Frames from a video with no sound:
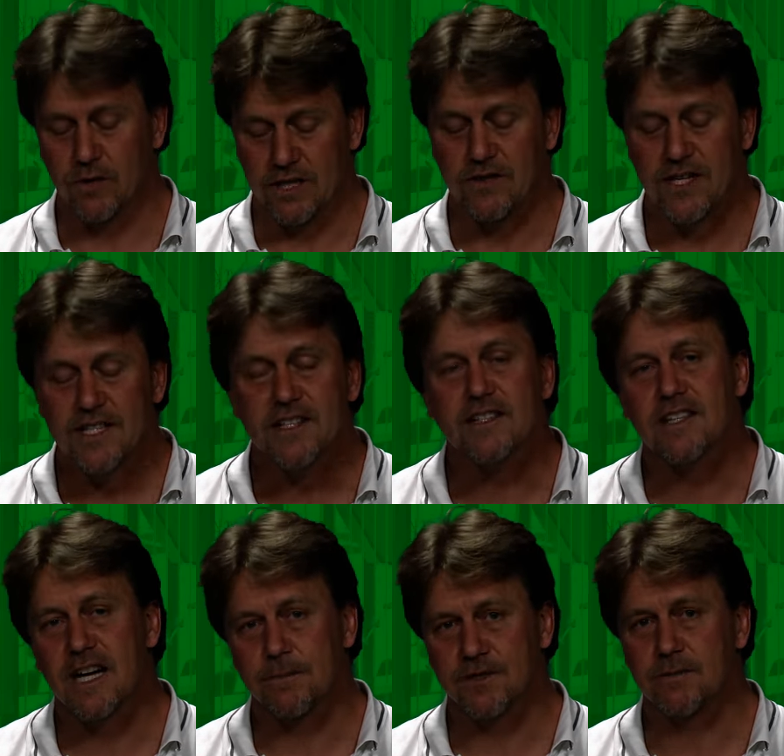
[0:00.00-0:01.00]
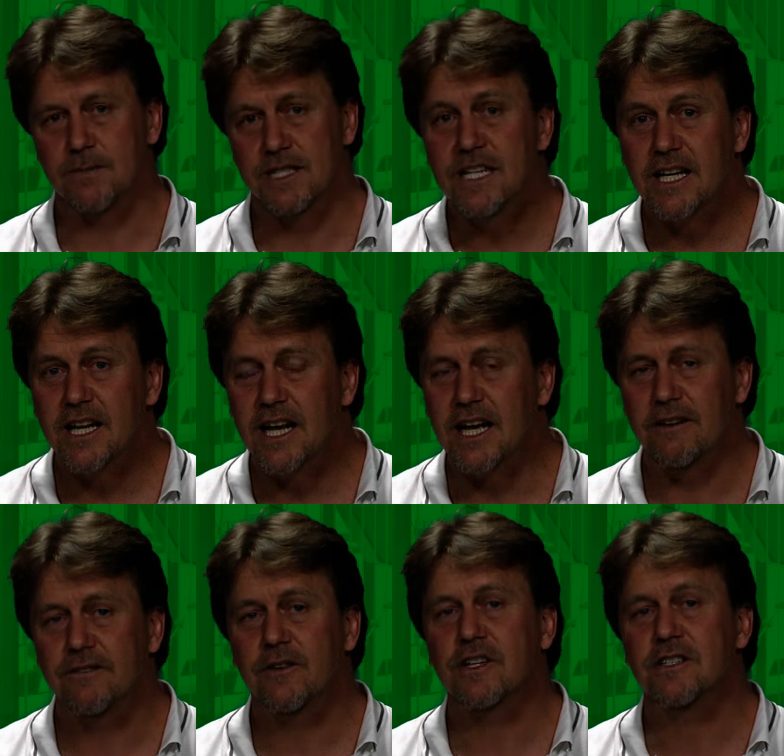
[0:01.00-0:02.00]
well in these examples in particular,
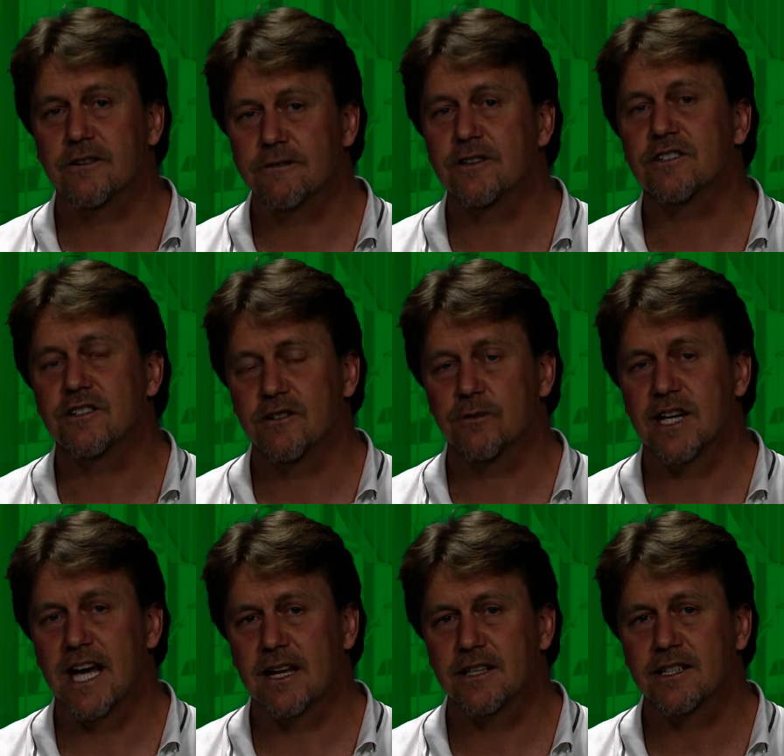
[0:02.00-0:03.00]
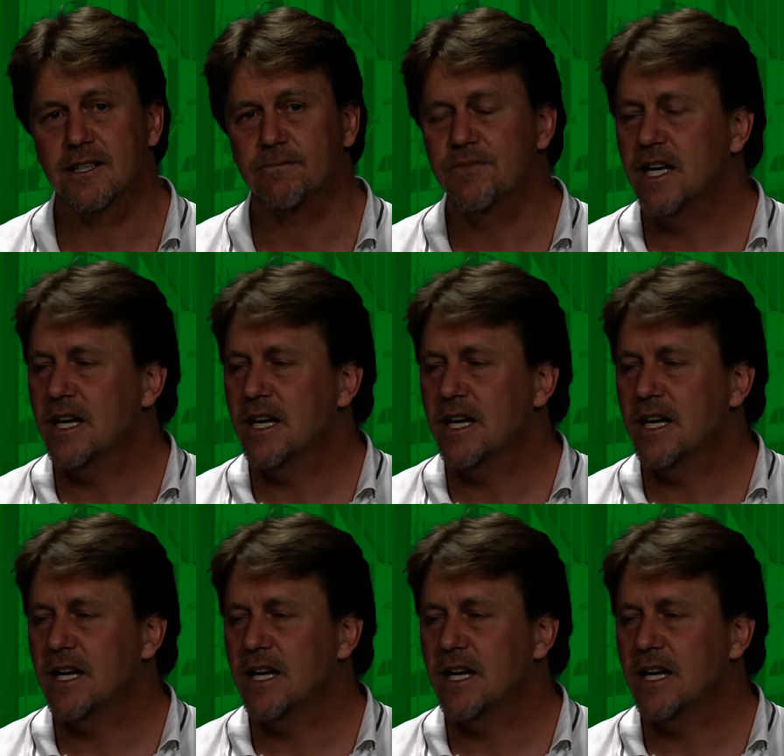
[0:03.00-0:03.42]
are very different to the reality.